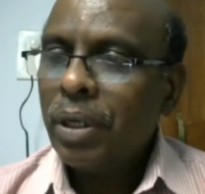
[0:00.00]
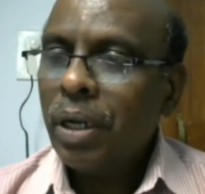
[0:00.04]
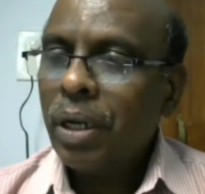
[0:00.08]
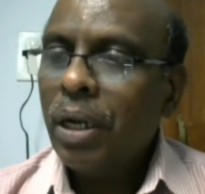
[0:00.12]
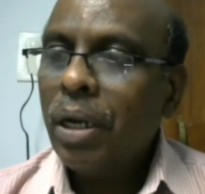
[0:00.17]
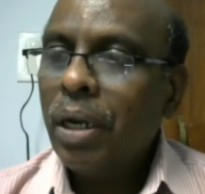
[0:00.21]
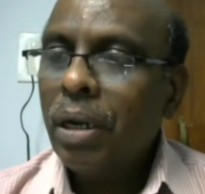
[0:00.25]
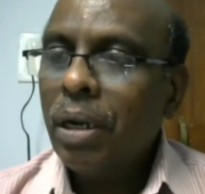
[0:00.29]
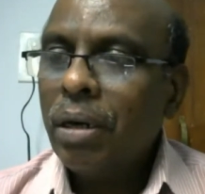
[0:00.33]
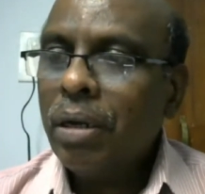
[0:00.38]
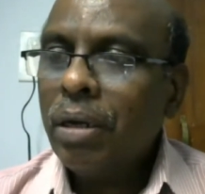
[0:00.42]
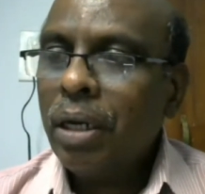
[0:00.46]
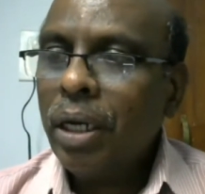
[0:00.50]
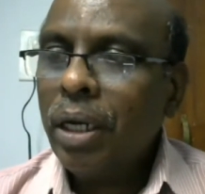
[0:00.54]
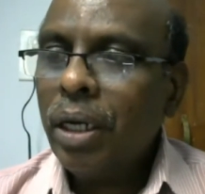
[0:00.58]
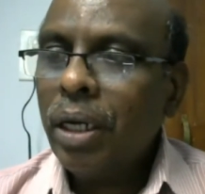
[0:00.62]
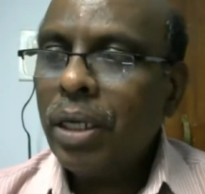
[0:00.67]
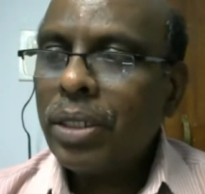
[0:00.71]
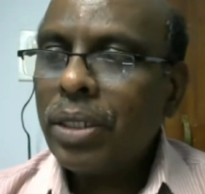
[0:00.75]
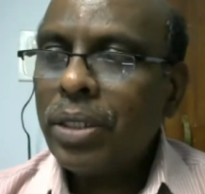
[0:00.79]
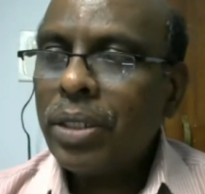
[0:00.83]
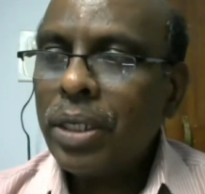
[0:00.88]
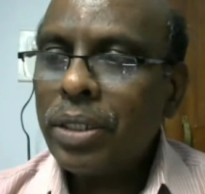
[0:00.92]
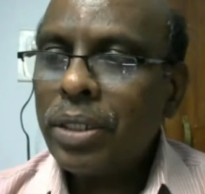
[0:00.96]
learning
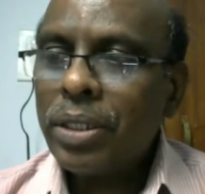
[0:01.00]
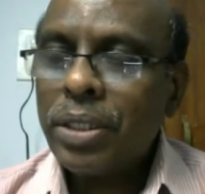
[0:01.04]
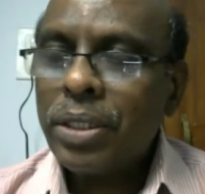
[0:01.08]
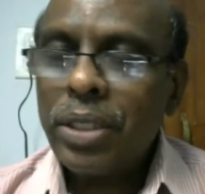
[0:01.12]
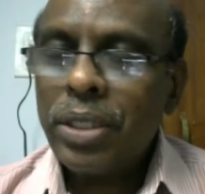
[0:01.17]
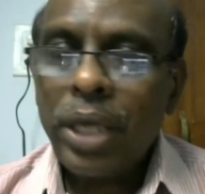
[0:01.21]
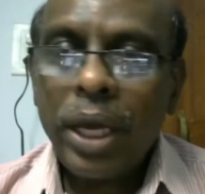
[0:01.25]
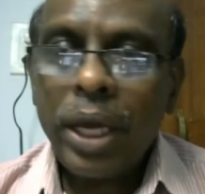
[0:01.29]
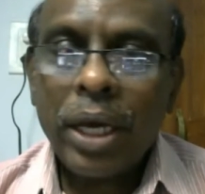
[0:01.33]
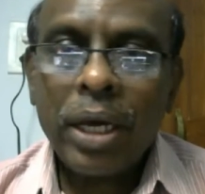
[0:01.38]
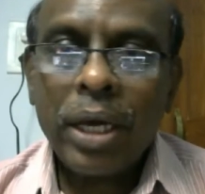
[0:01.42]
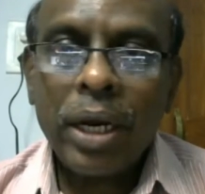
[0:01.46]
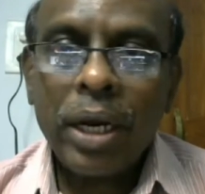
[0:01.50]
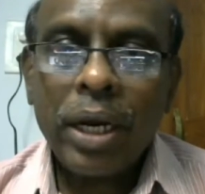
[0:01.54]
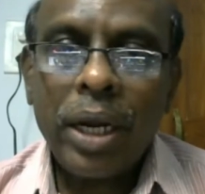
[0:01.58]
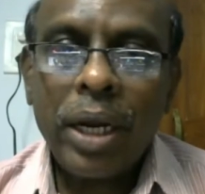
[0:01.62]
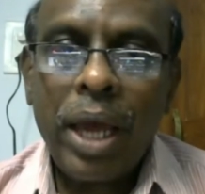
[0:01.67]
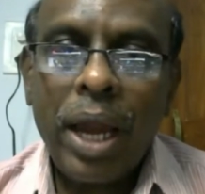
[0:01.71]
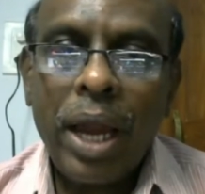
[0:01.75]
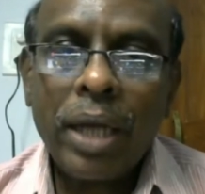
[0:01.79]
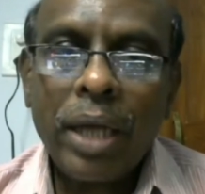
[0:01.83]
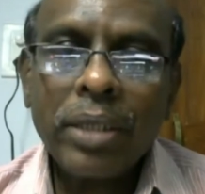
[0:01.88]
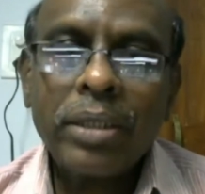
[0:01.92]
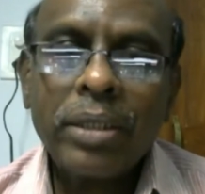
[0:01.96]
is a sacred
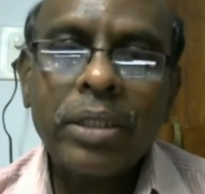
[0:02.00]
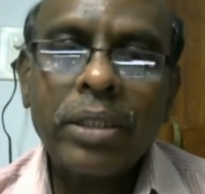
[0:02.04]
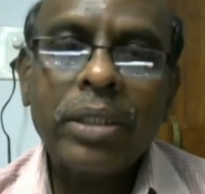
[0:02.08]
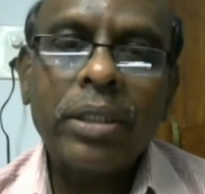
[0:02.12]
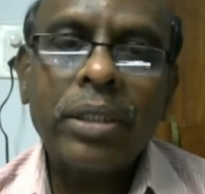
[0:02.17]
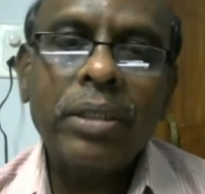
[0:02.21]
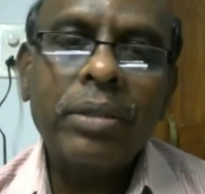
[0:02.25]
act?